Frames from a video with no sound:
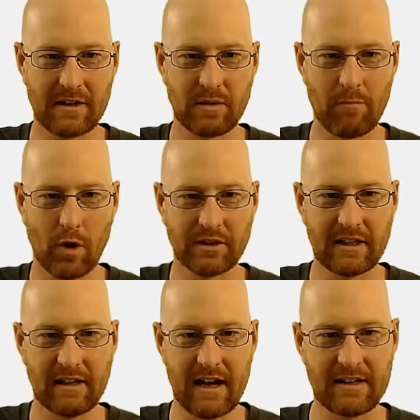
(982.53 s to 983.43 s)
That's what
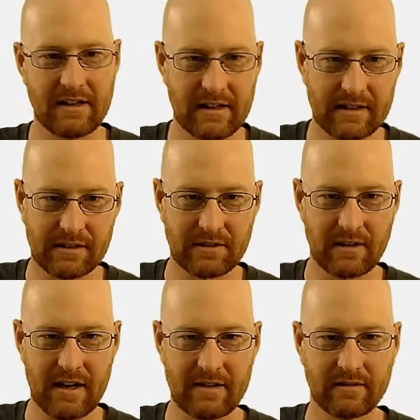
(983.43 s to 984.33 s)
multi-line does,
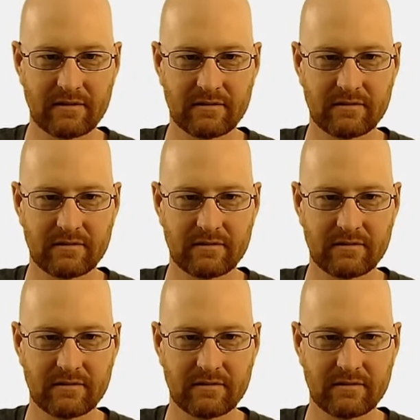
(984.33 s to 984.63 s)
right?